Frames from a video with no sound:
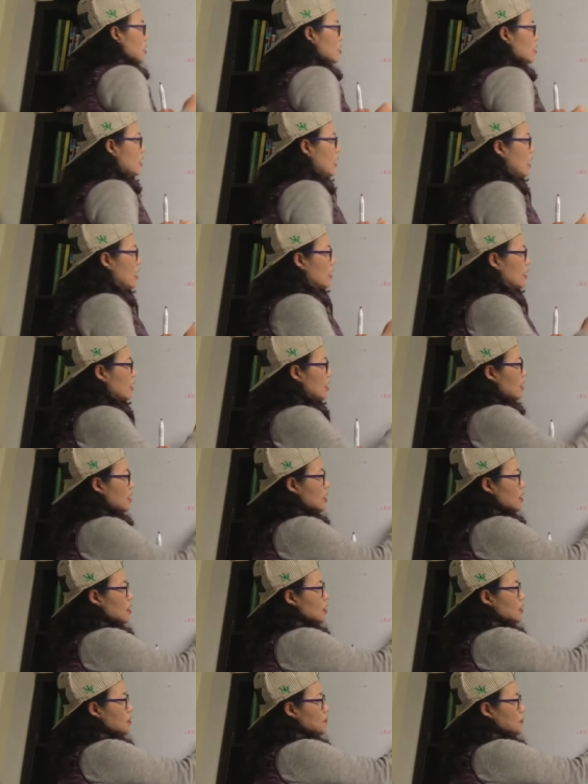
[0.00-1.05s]
now
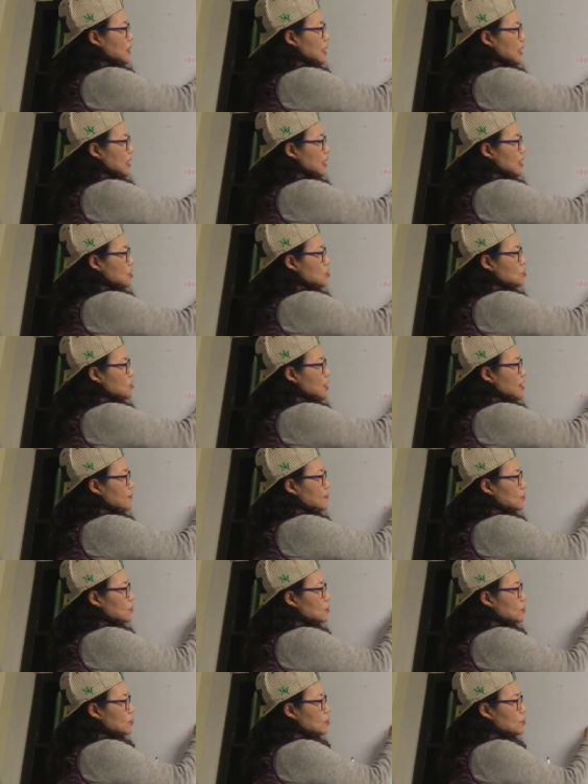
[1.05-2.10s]
the P
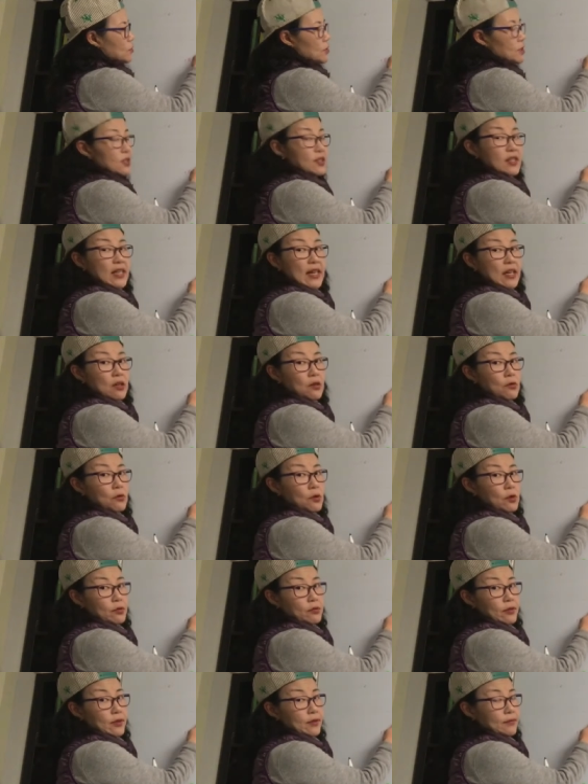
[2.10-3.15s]
traveled to the second
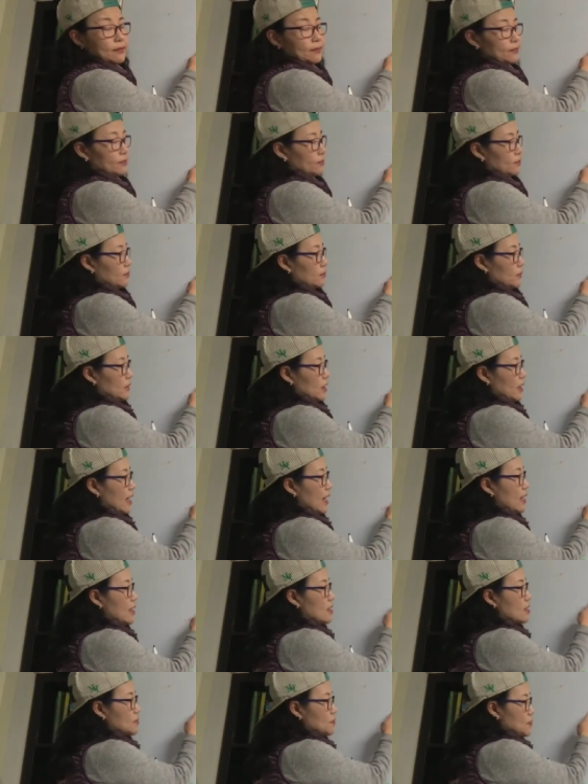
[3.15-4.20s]
quadrant. Okay,
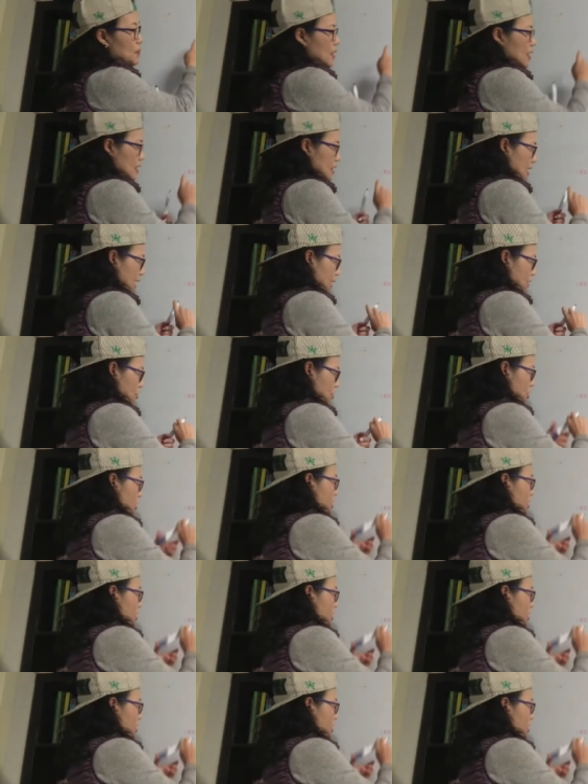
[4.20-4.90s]
it's a P dash.